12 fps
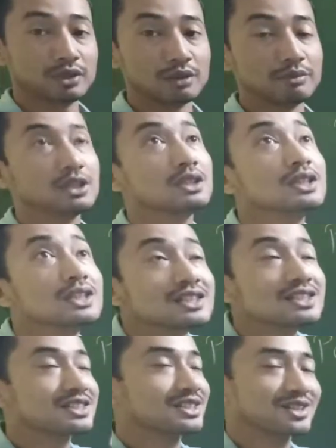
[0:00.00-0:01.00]
I mean
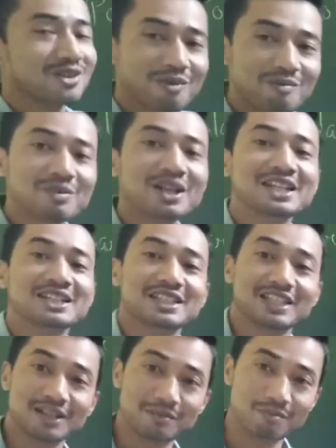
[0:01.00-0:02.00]
this complex
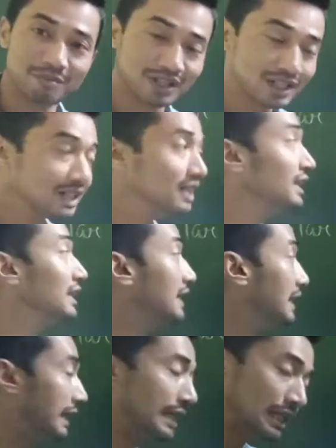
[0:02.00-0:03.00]
number
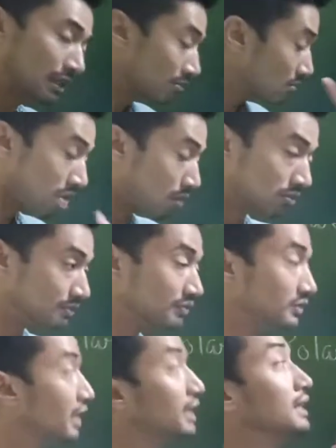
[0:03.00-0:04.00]

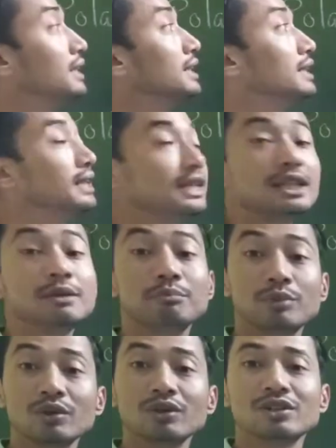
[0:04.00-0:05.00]
in the
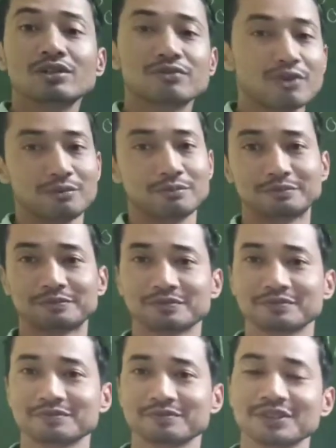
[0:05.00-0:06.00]
polar form.
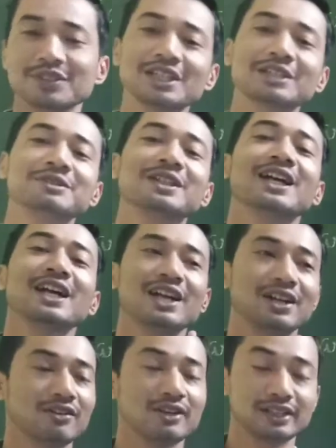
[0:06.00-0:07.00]
Okay.
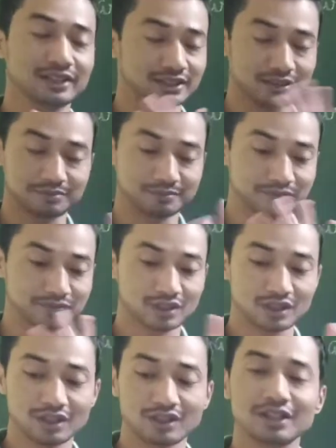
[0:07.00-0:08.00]
All right.
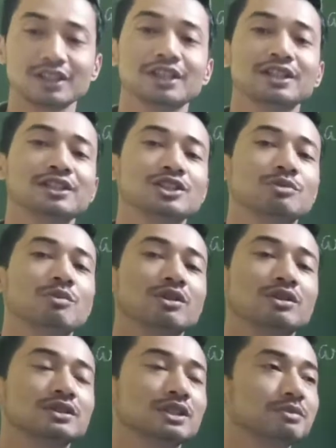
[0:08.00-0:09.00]
A small
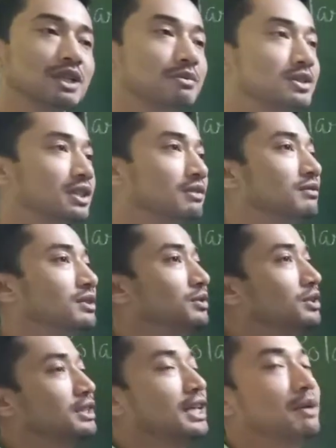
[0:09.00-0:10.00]
sometimes
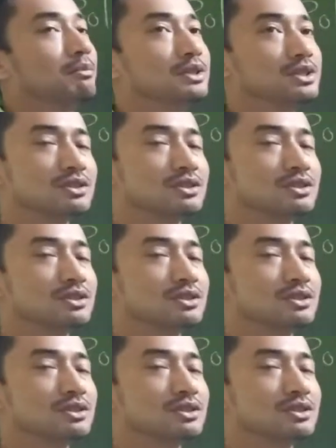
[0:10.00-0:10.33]
confusion happens.